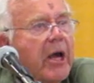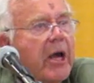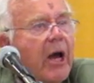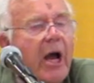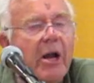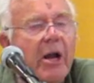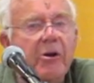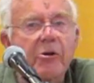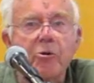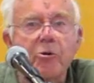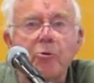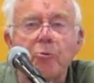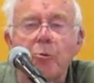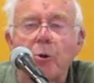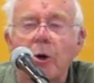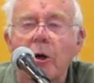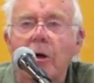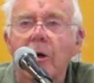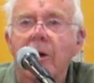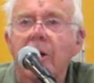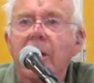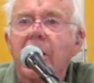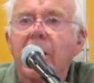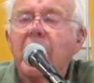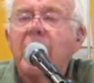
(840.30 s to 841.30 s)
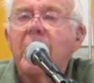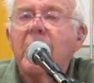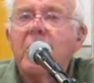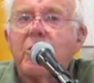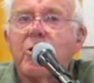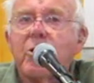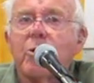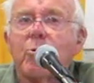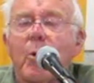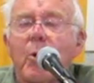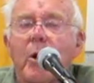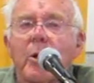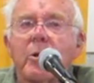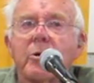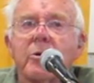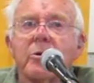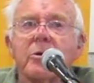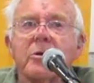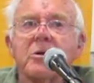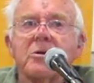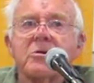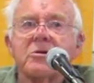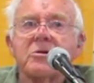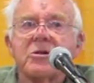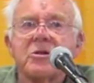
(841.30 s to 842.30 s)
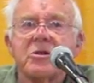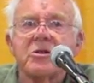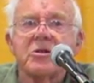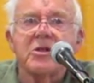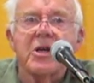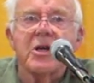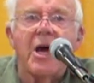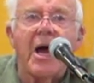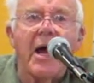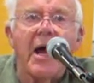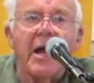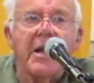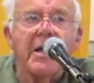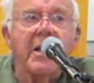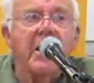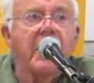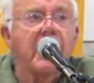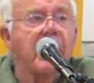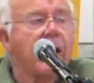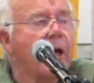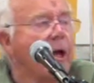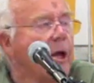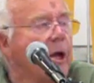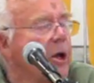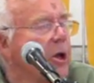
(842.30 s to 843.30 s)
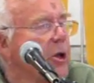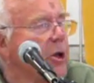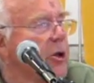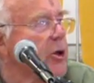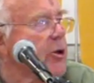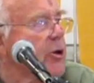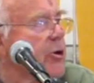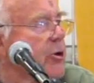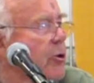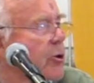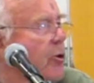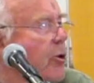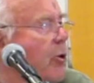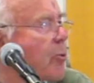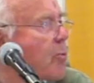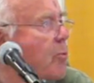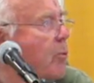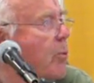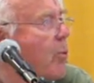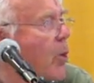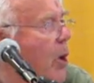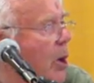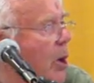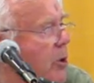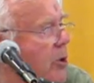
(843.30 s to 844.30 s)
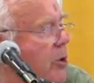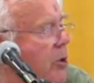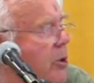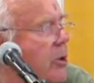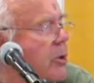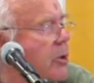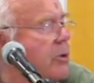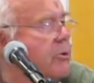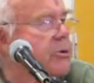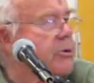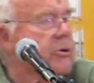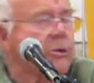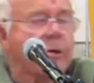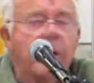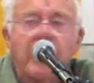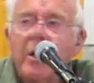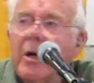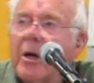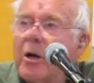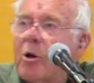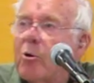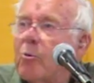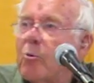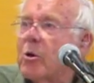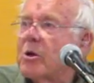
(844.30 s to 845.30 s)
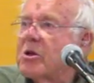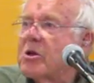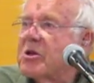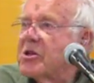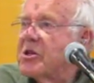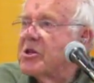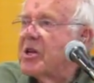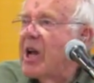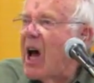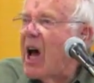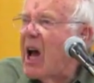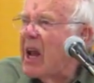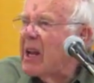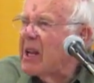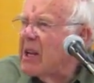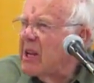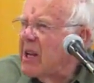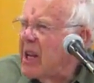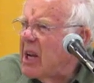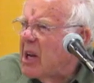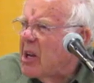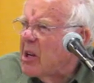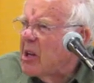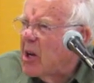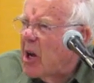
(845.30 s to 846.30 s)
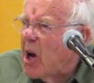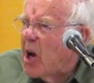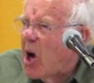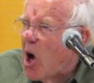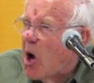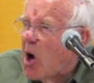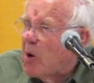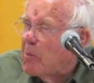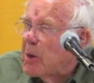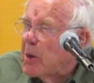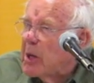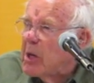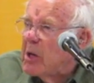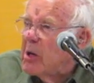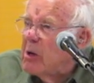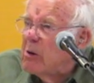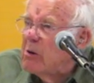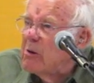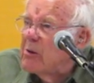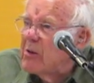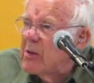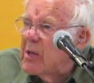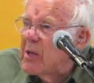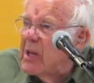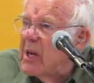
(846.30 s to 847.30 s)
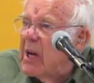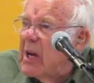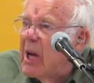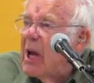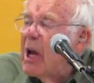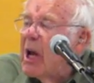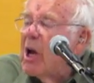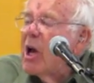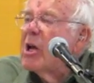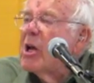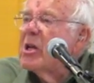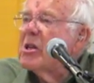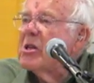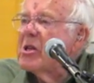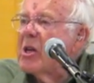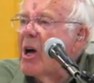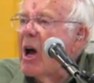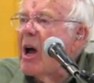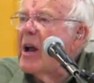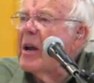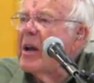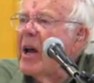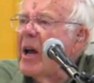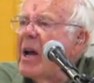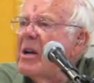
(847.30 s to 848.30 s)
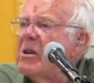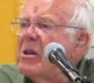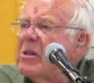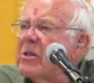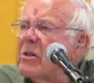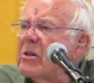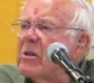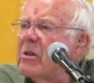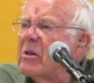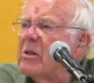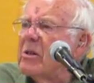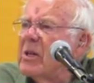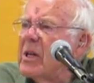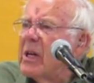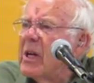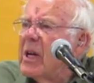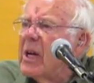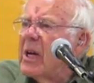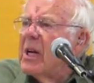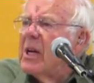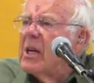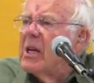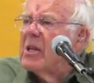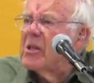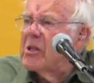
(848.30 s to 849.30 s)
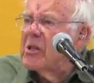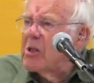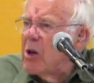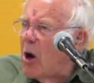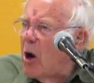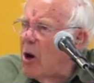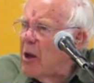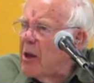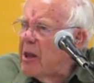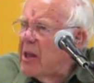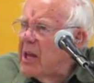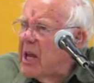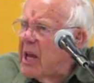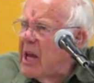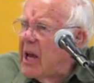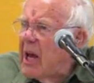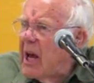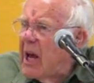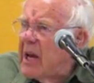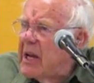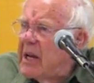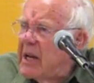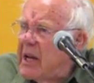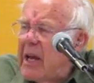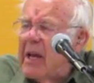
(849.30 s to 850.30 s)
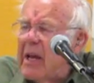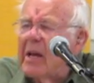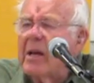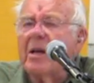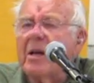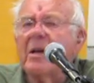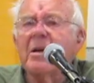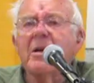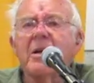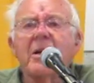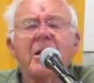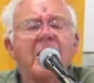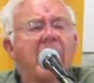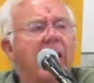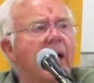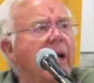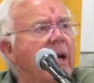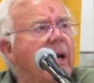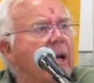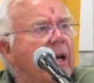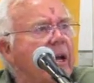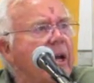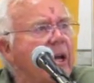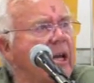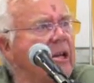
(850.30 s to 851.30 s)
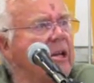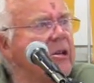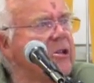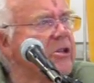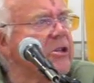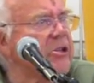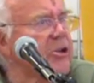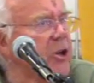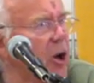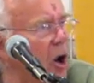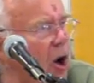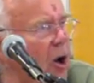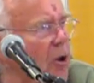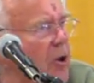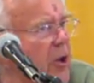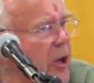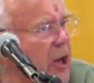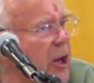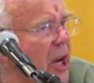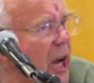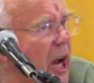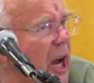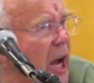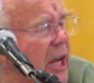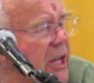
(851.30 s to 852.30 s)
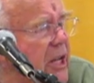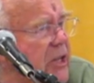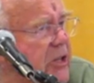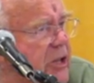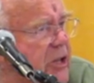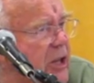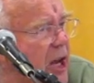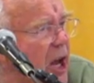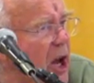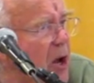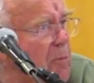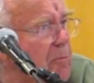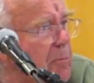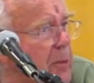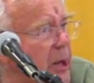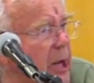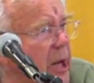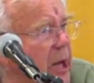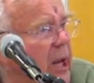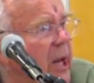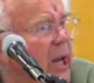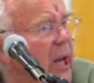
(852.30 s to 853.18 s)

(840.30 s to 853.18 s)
got to work, the Wilderness Society. The term wilderness was not in common use. Steinheiser saw the idea, he saw the concept,